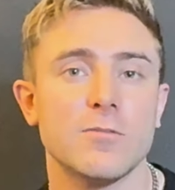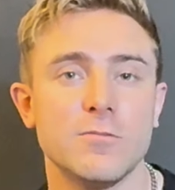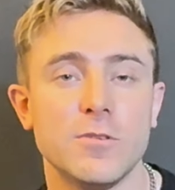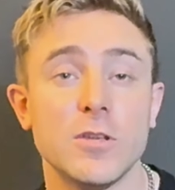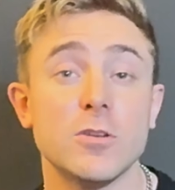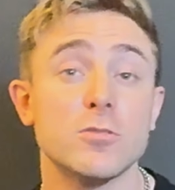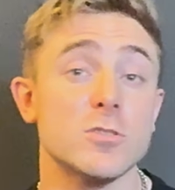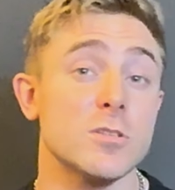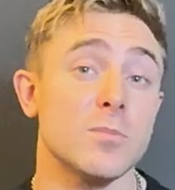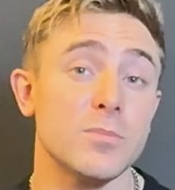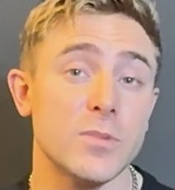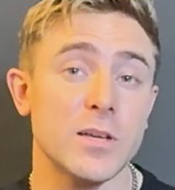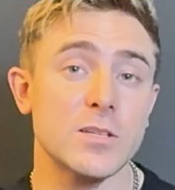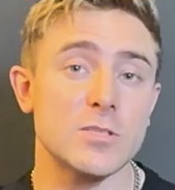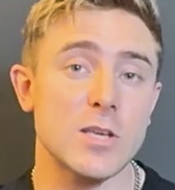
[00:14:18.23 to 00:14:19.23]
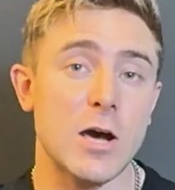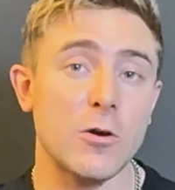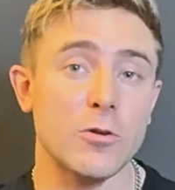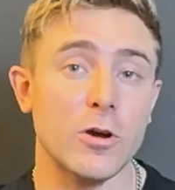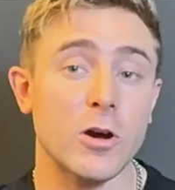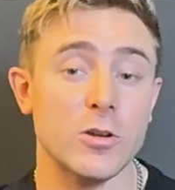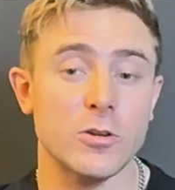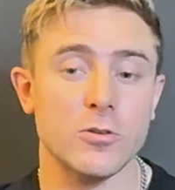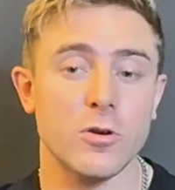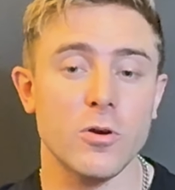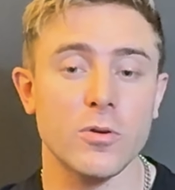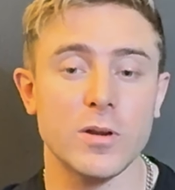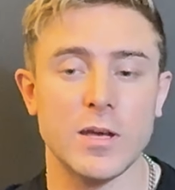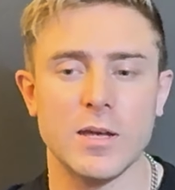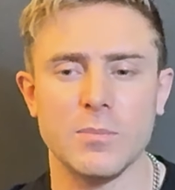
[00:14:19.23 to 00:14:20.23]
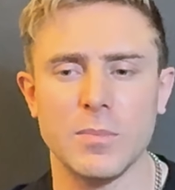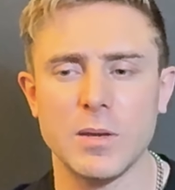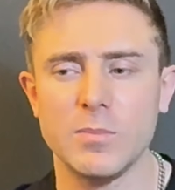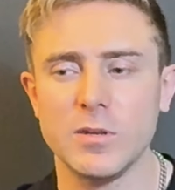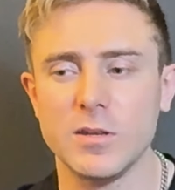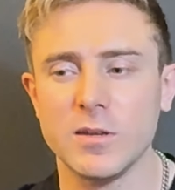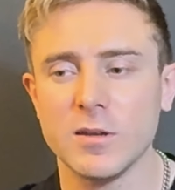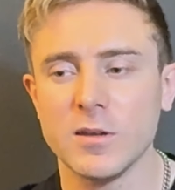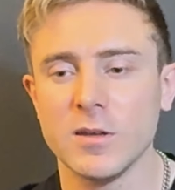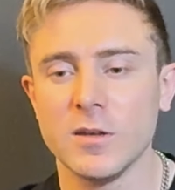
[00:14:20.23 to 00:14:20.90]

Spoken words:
figure some things out on your own and maybe,